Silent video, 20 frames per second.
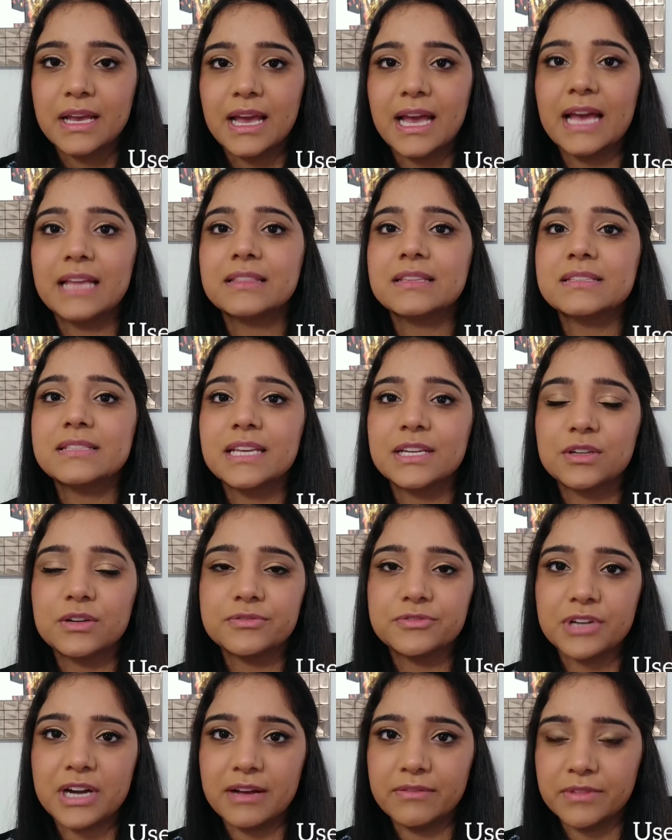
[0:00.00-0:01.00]
And the set
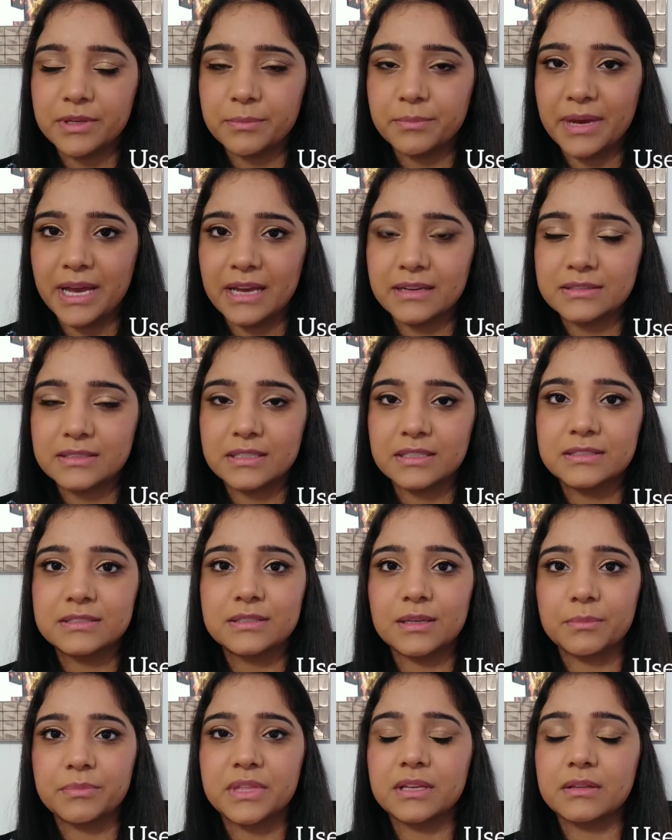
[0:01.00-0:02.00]
of traveling bags is
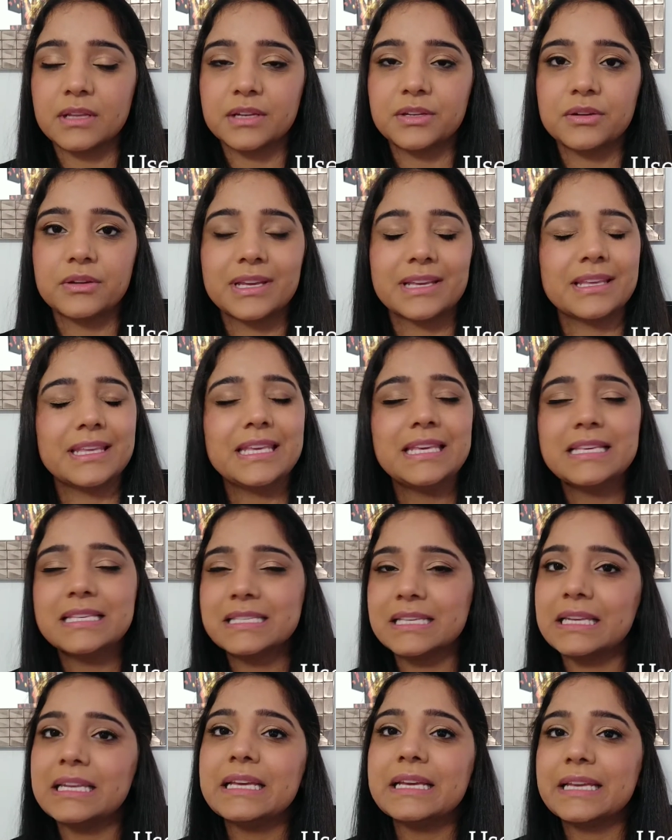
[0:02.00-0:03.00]
something that you
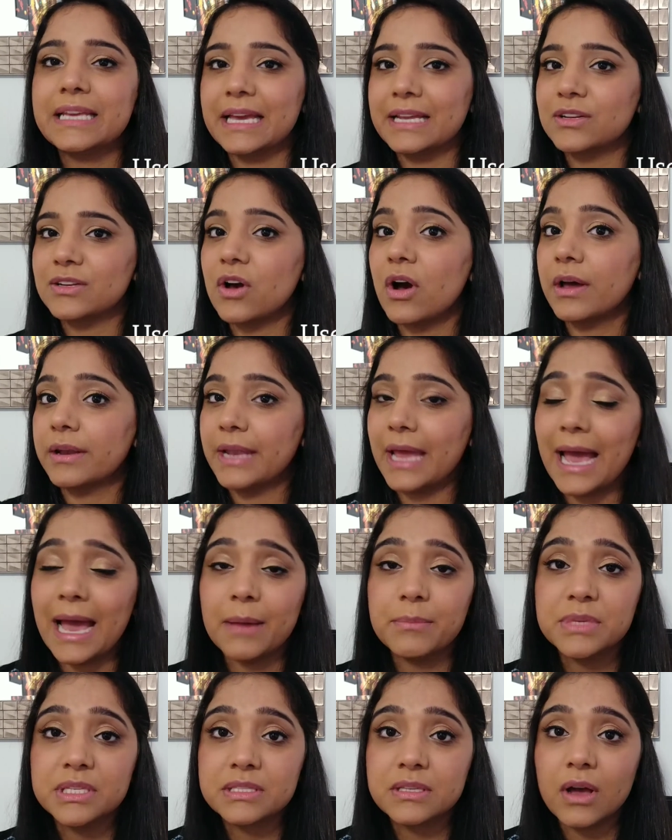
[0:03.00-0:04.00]
easily get on
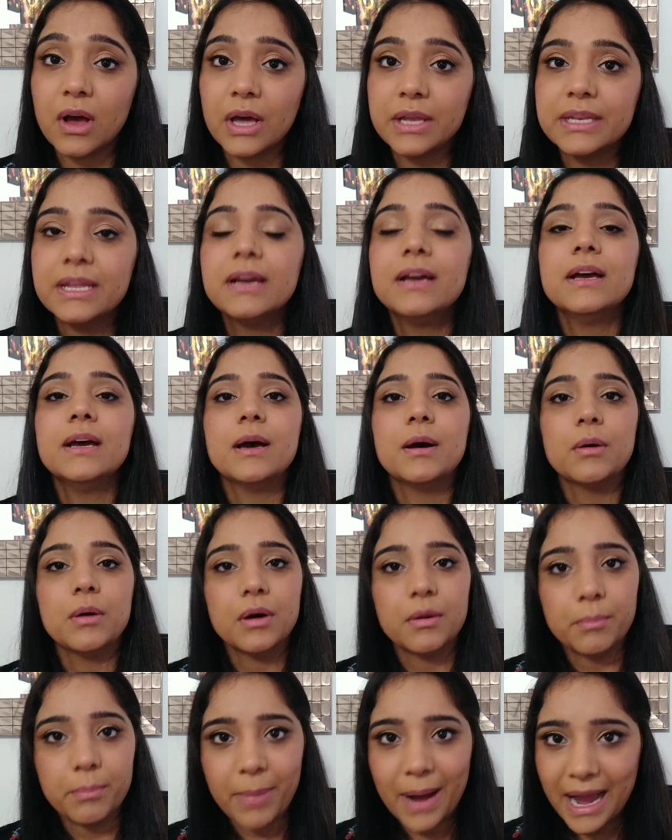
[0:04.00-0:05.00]
Amazon.
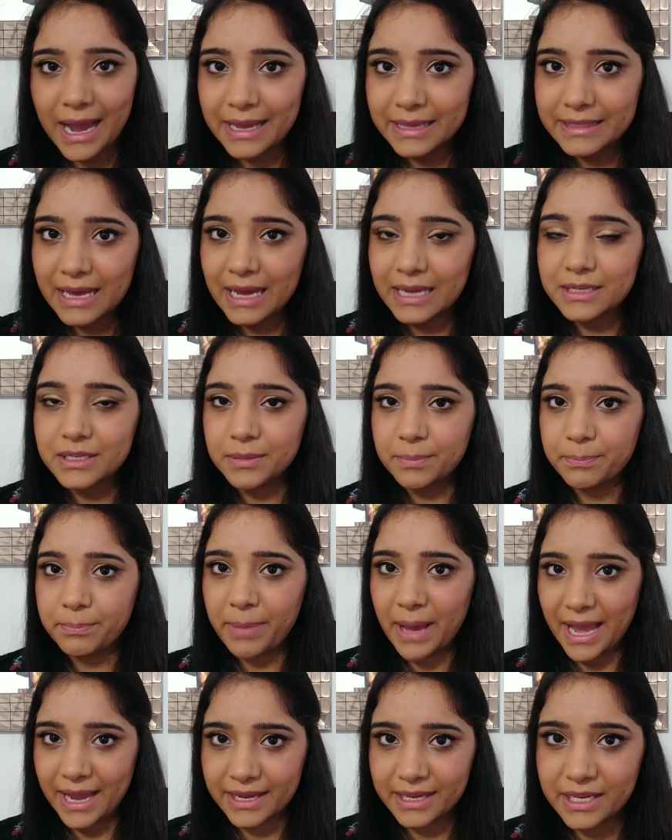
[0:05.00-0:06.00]
Buy that
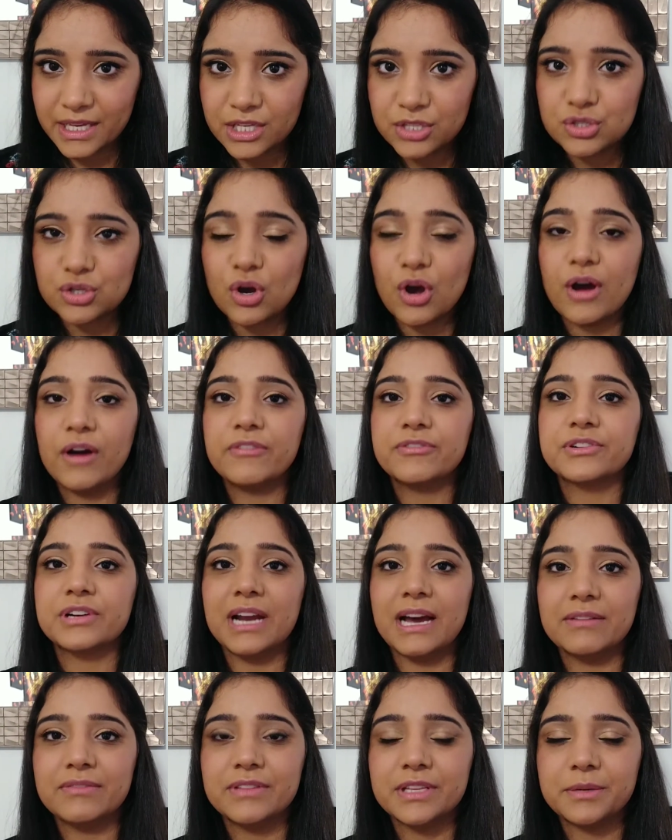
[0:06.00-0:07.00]
package of
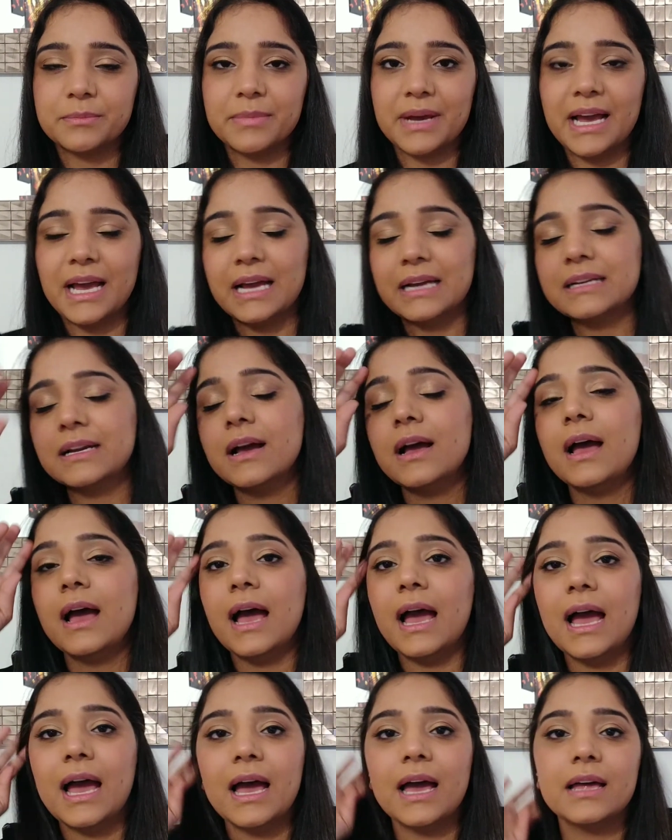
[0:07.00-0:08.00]
traveling bag
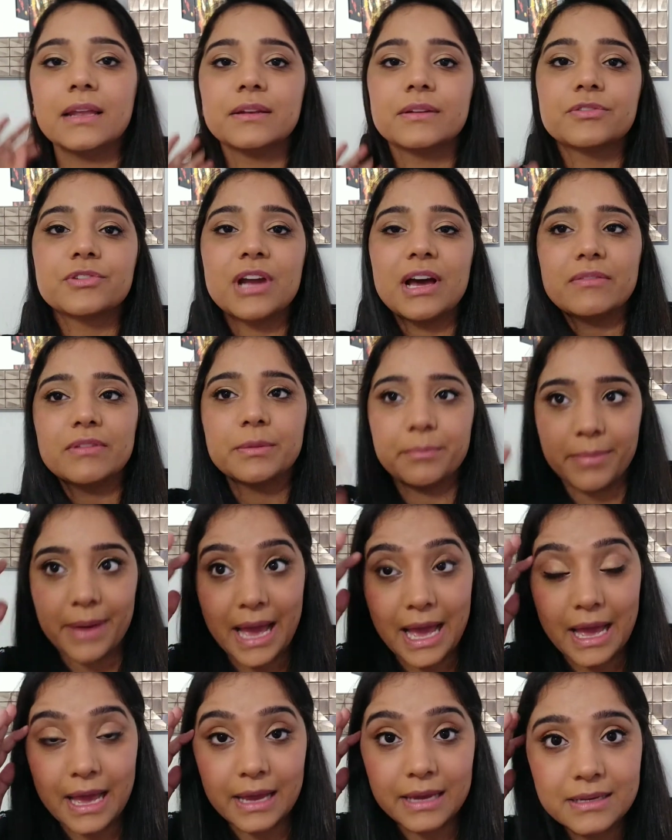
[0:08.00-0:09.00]
and traveling
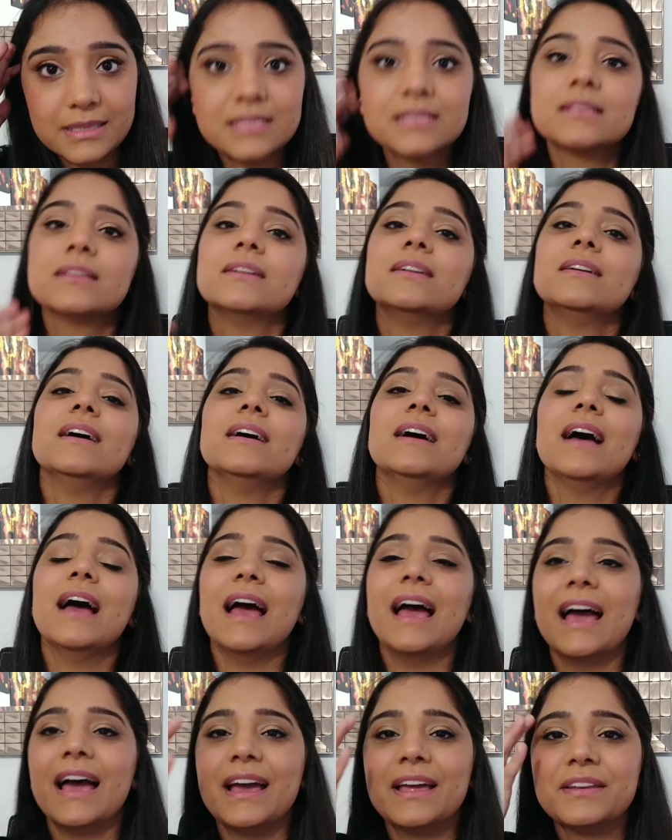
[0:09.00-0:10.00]
bags,
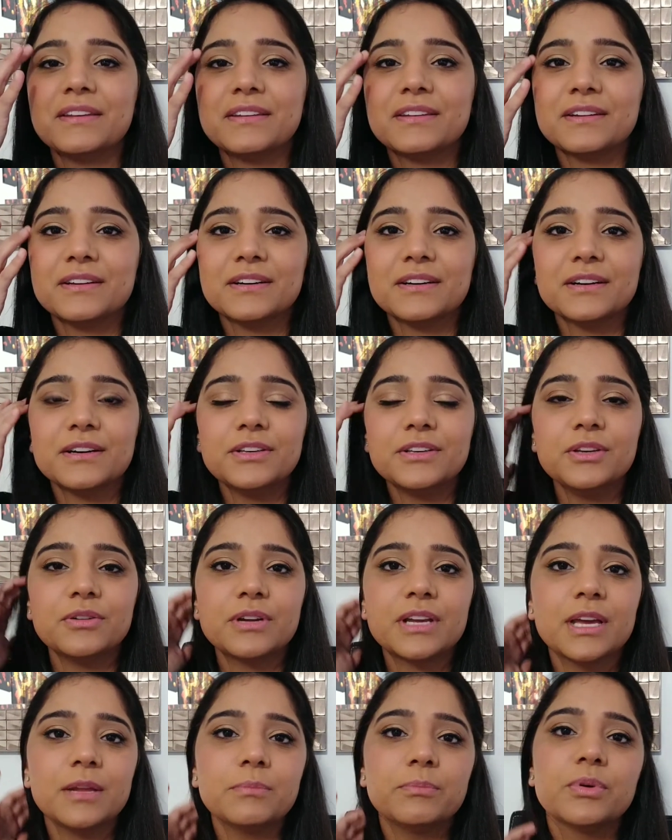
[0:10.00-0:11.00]
and you
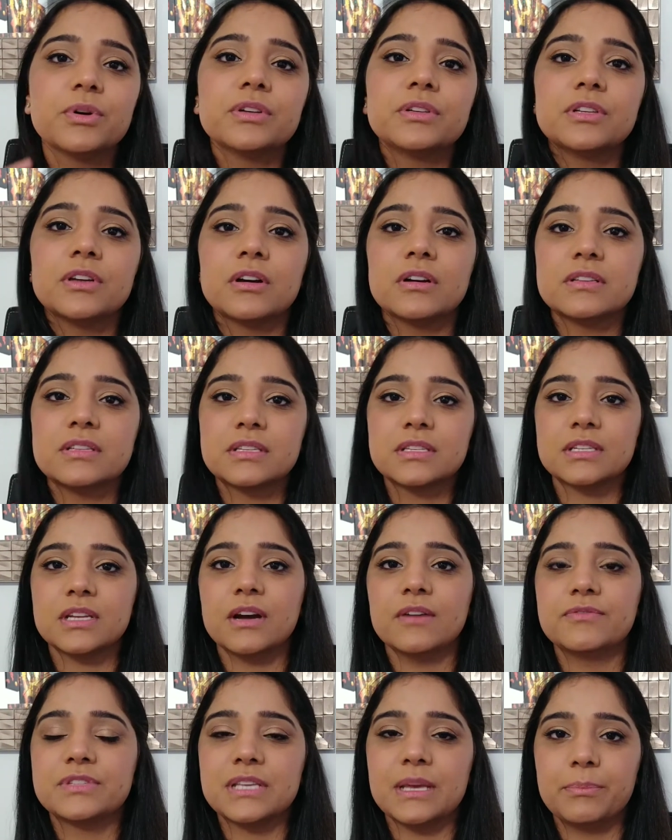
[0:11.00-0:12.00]
can put your
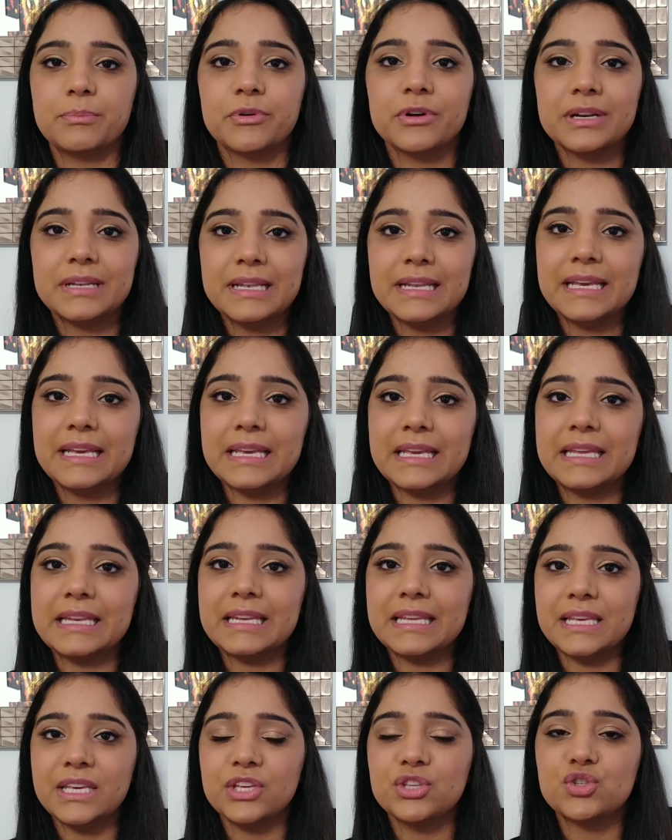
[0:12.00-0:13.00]
stuff separately
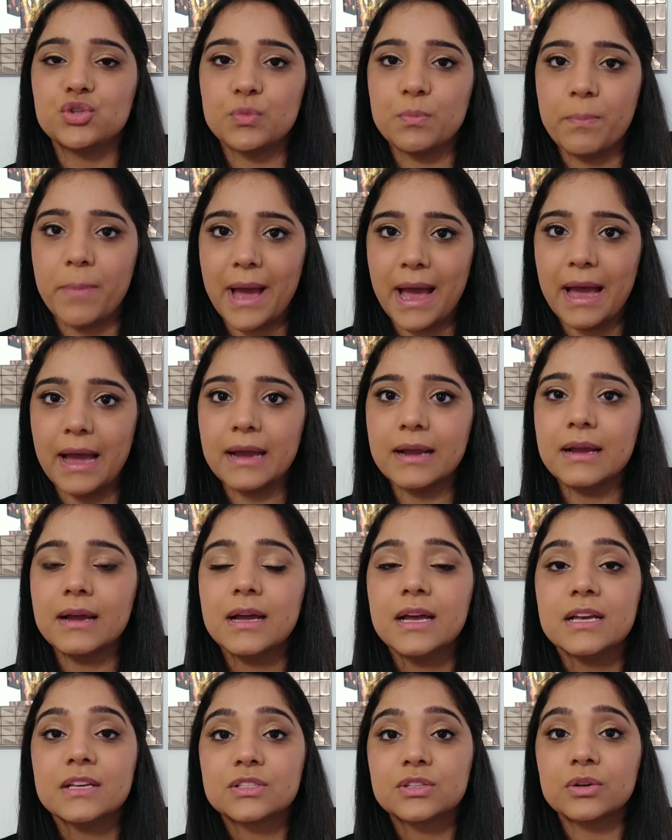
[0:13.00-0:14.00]
in each bag
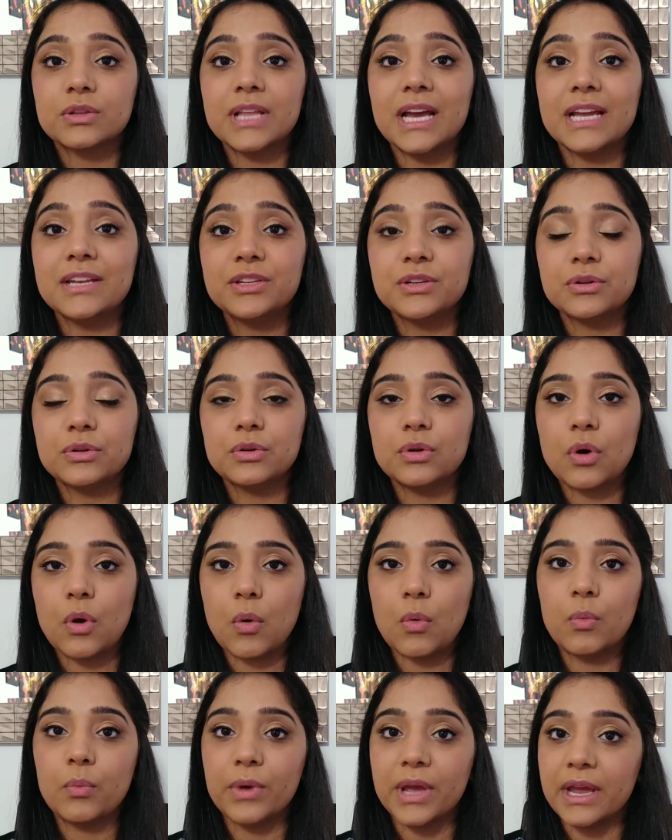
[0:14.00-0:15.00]
so that you know
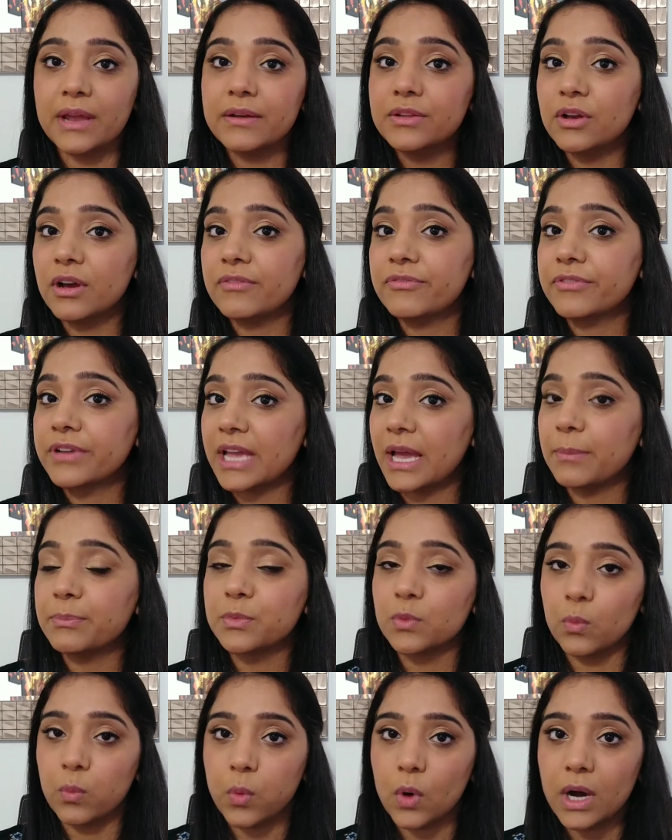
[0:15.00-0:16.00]
where you have
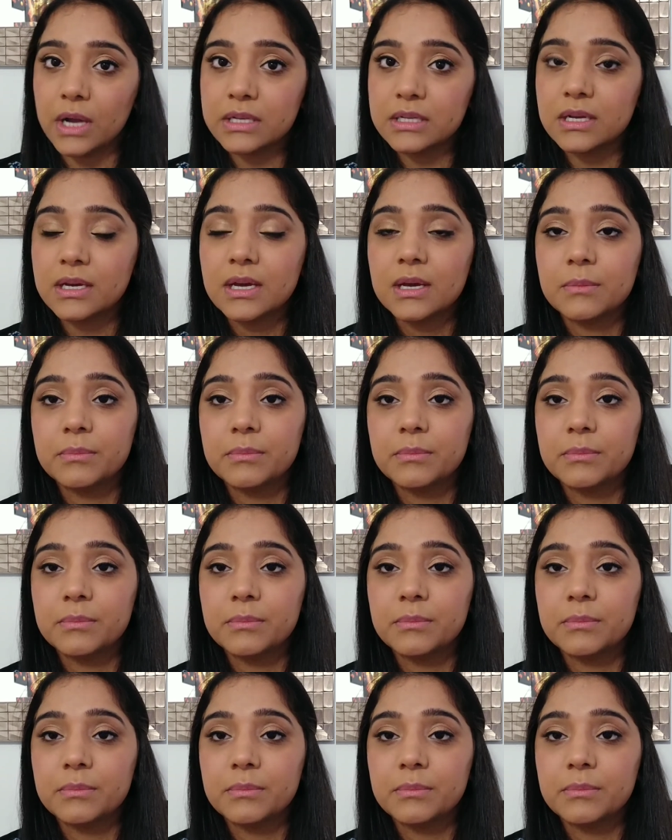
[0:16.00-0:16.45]
kept what.